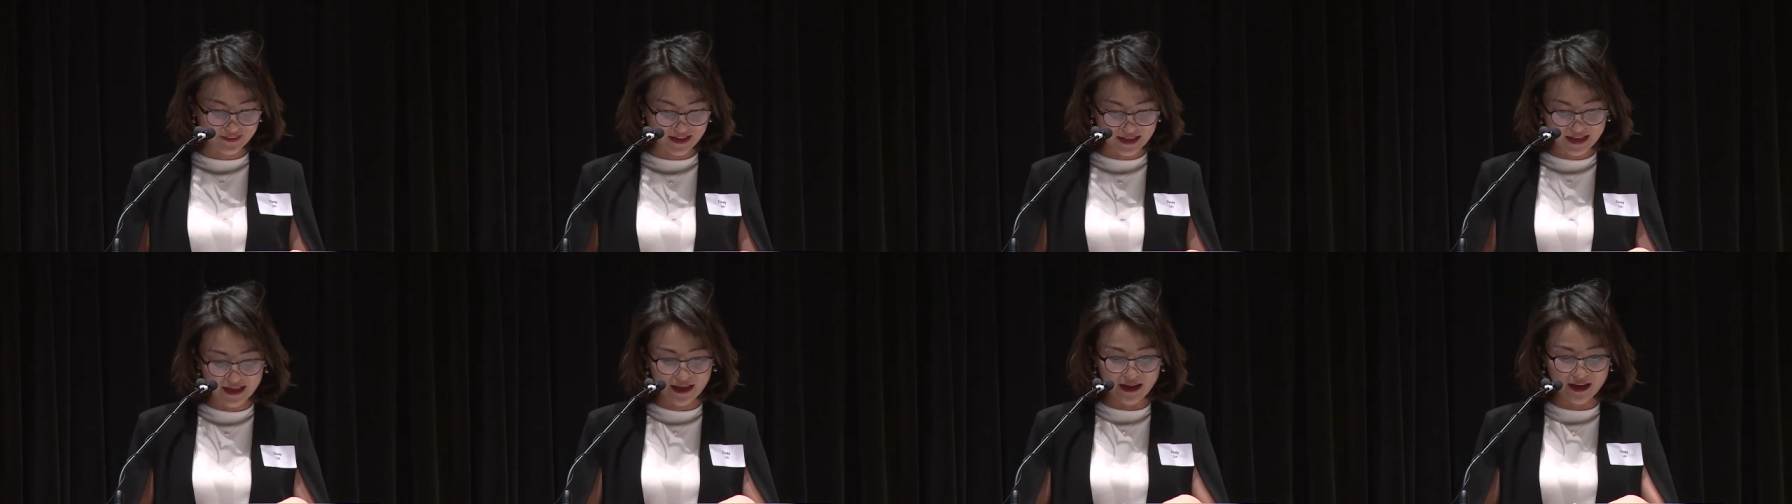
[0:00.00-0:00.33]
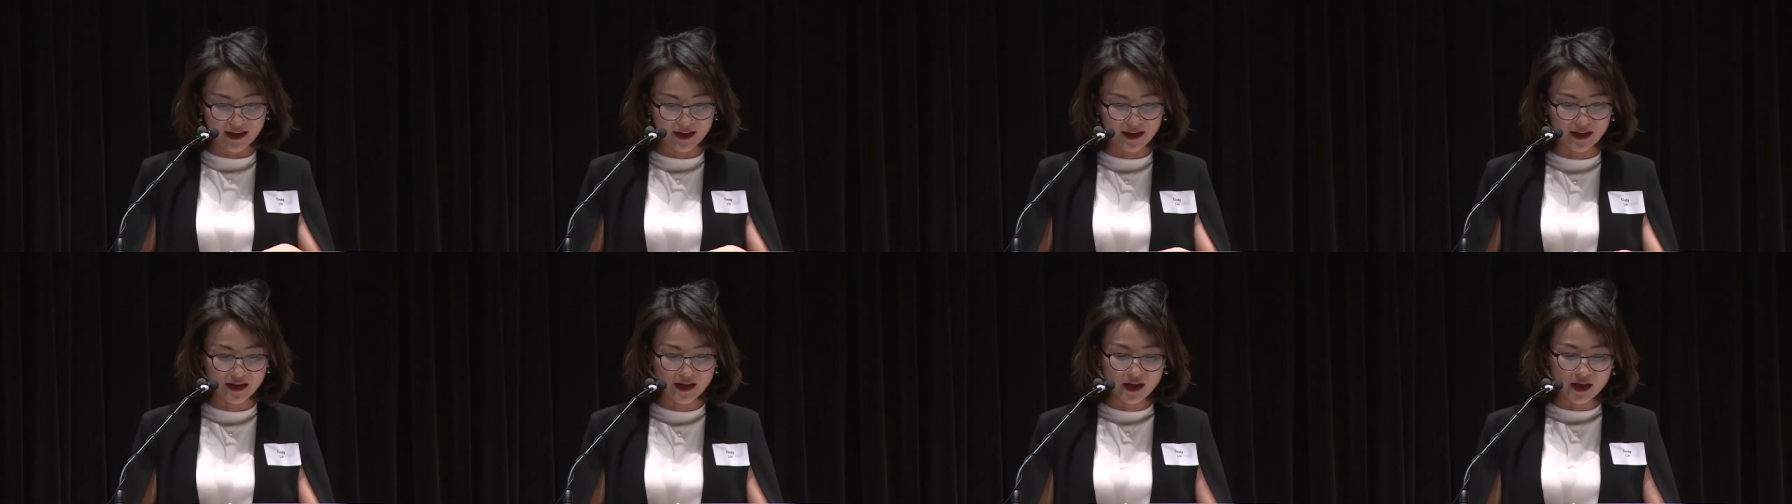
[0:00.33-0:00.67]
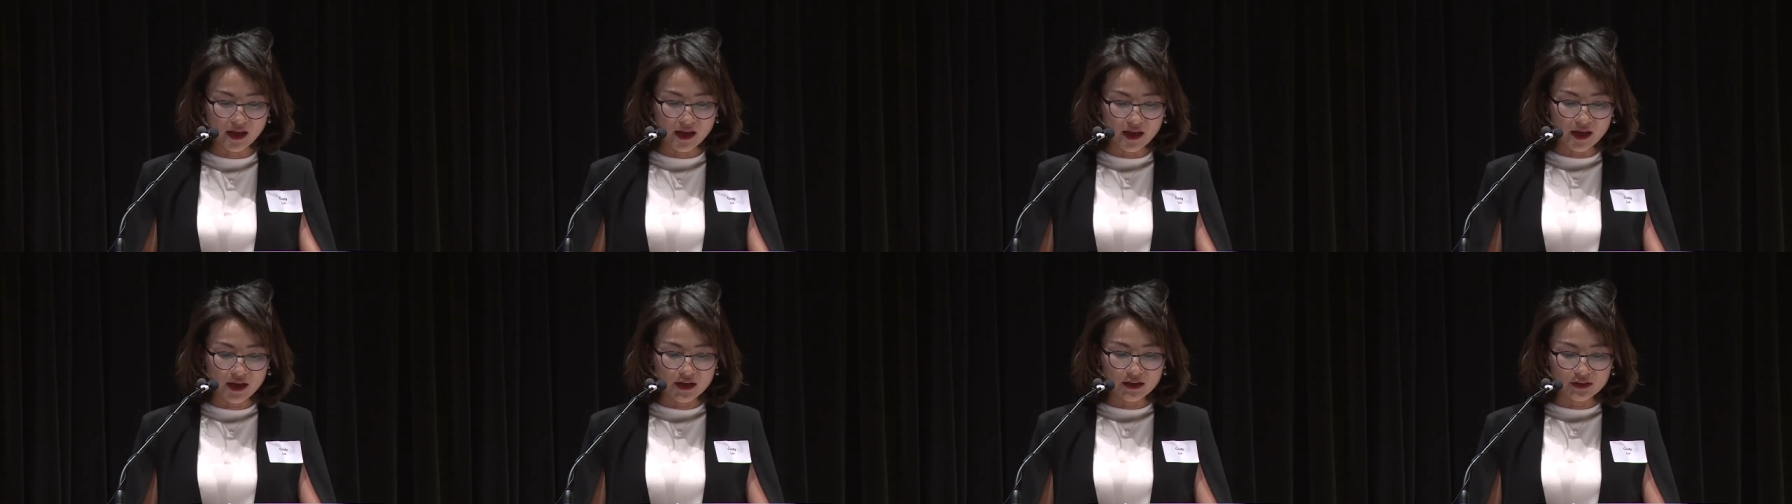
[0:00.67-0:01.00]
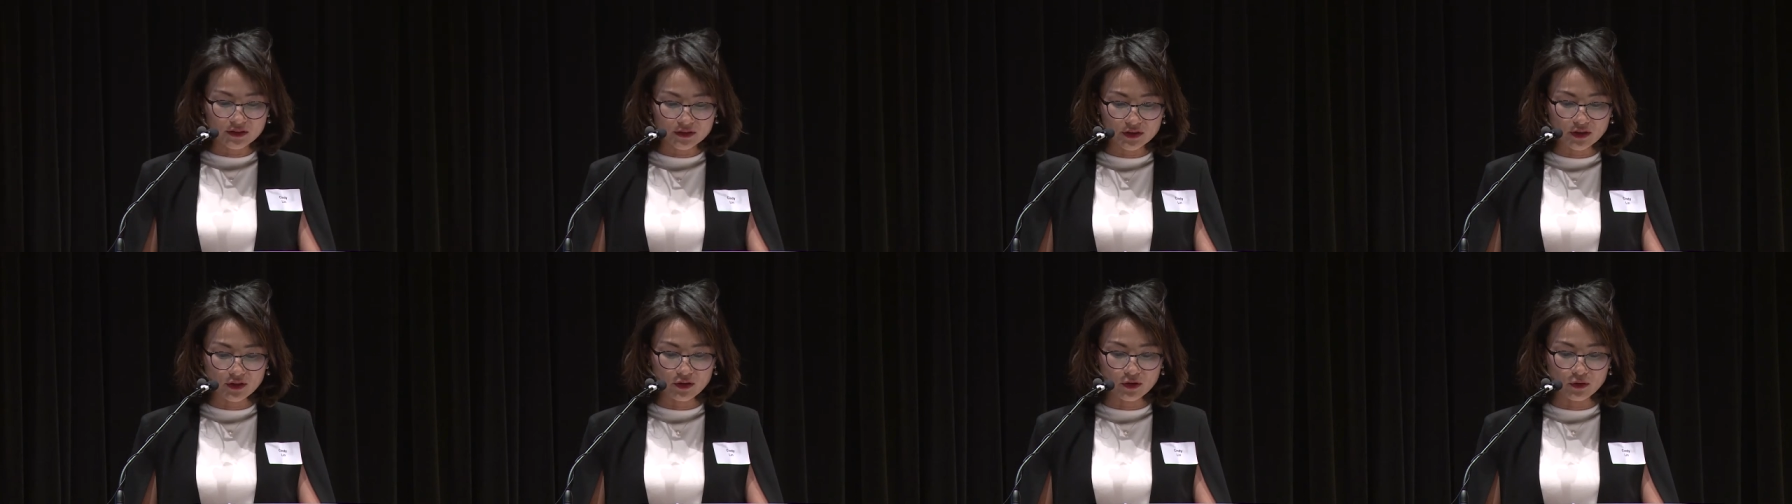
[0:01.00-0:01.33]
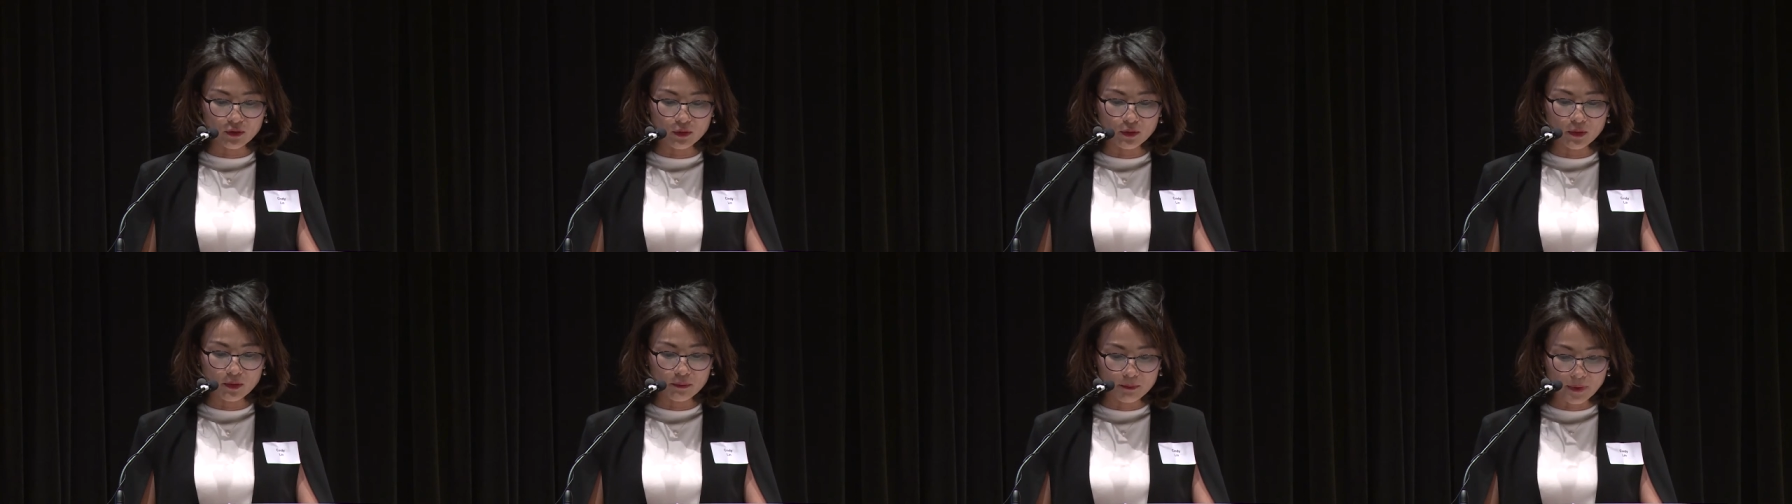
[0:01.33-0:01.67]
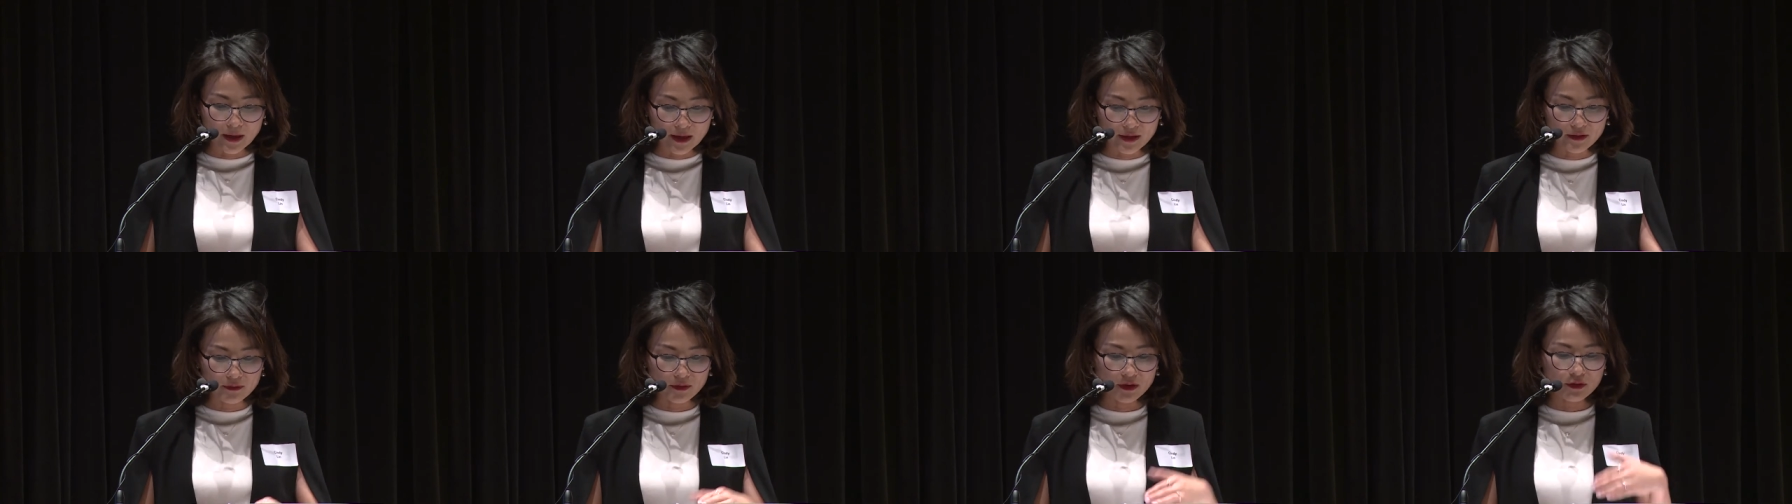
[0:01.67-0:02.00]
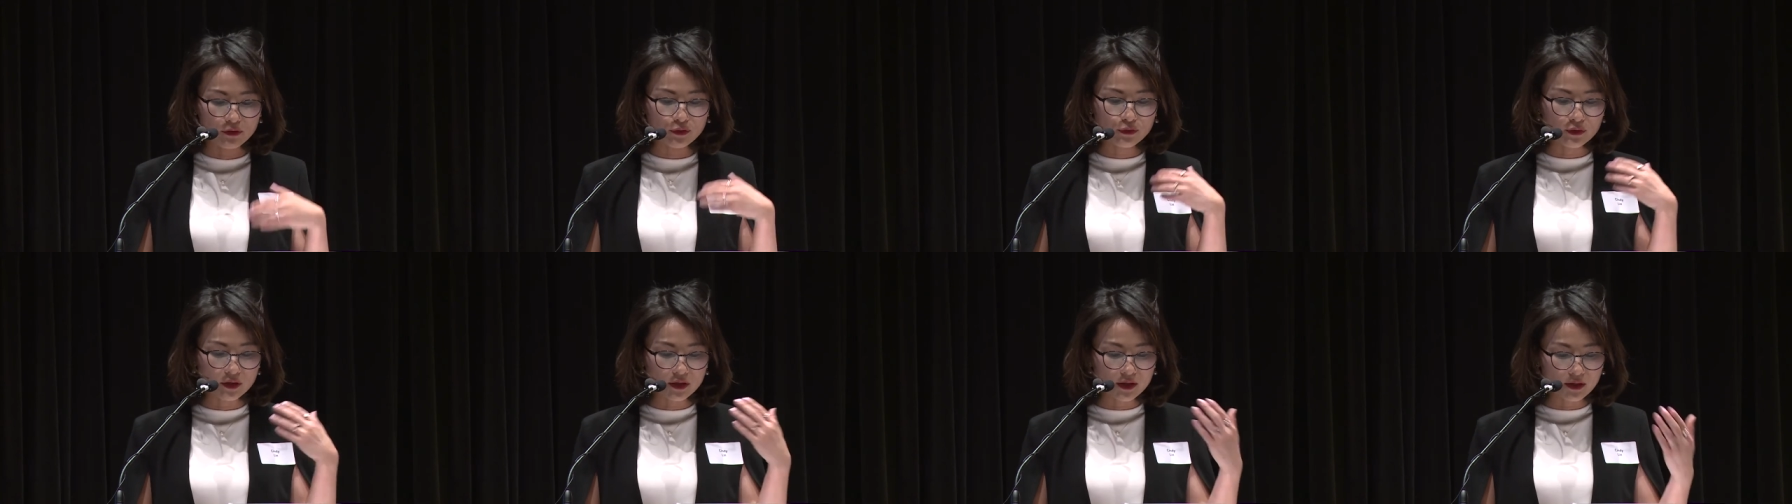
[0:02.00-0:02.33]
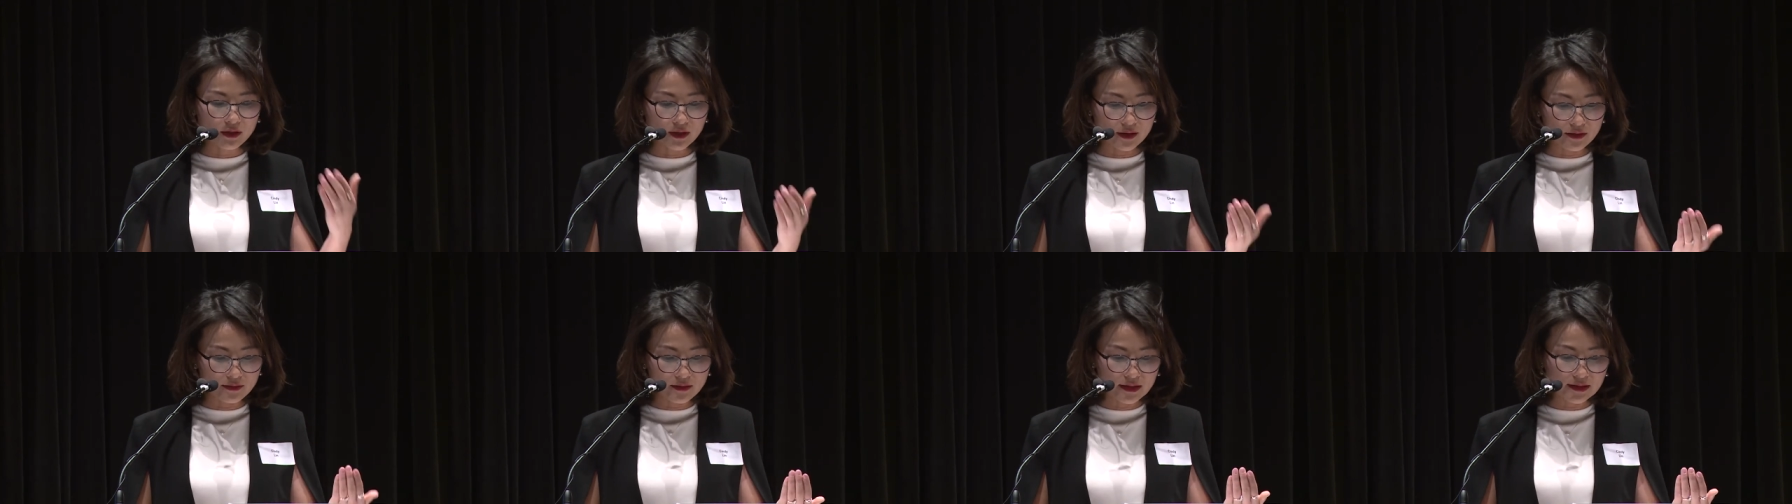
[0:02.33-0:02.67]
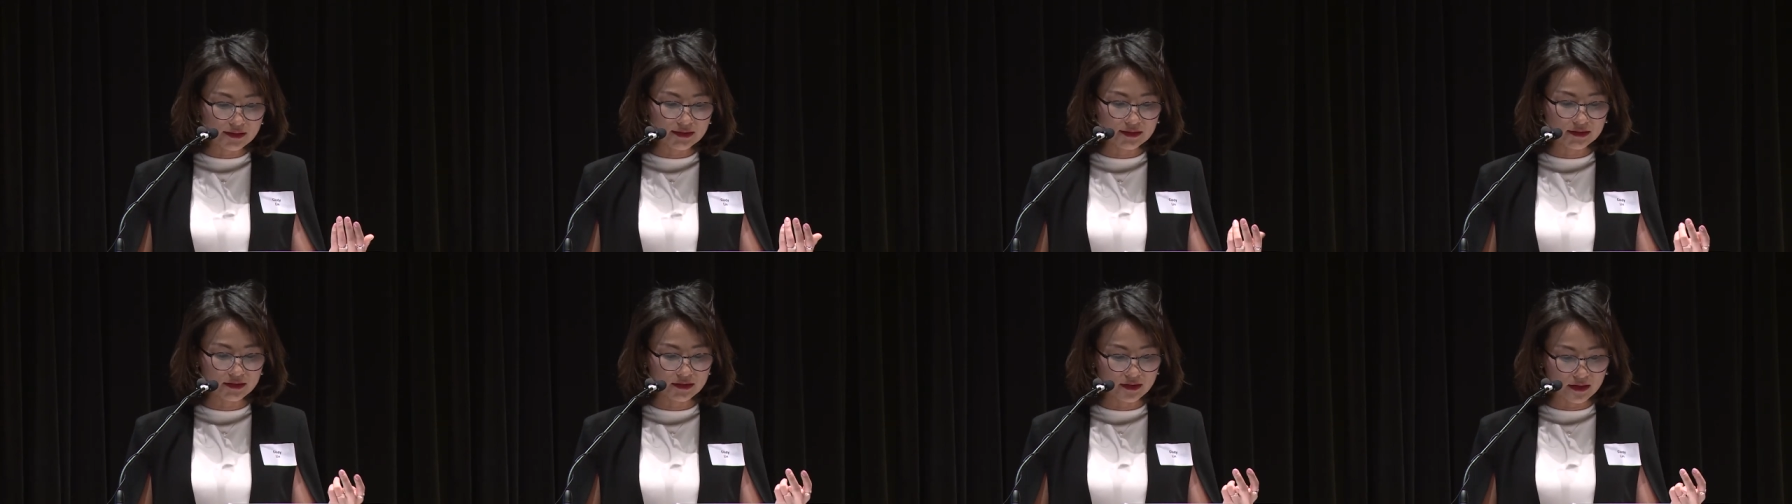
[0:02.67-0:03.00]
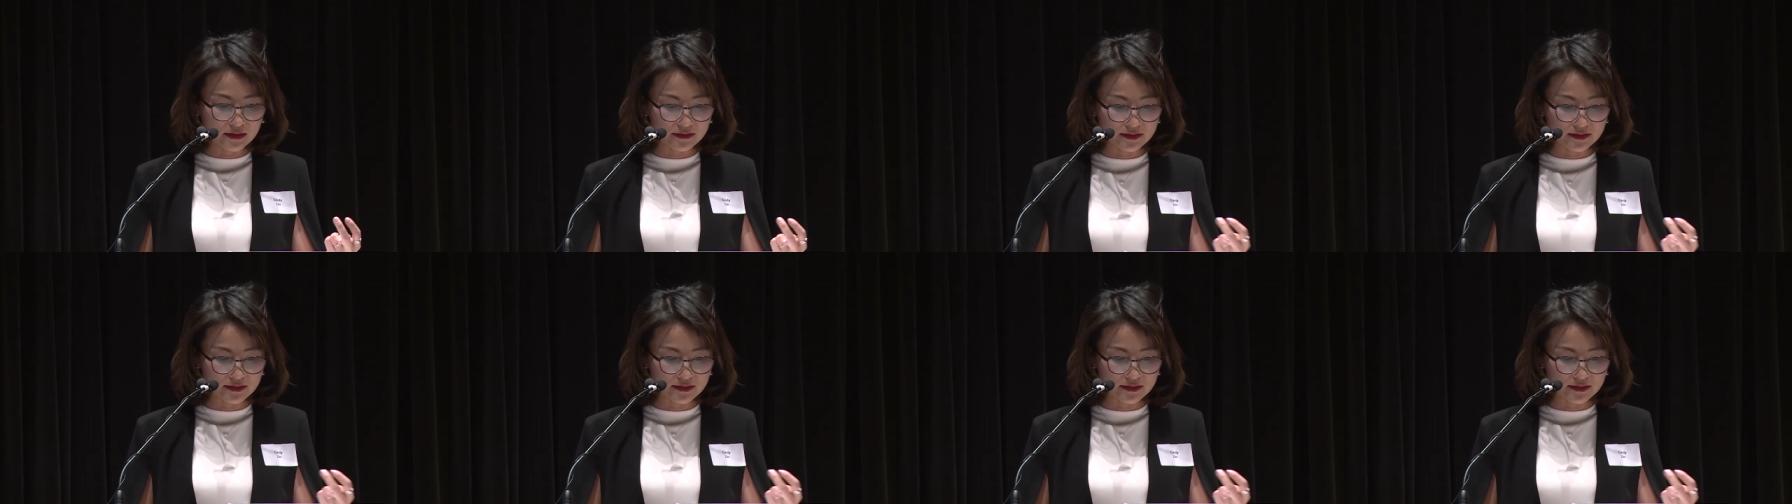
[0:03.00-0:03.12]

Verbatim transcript: Okay, so by knowing this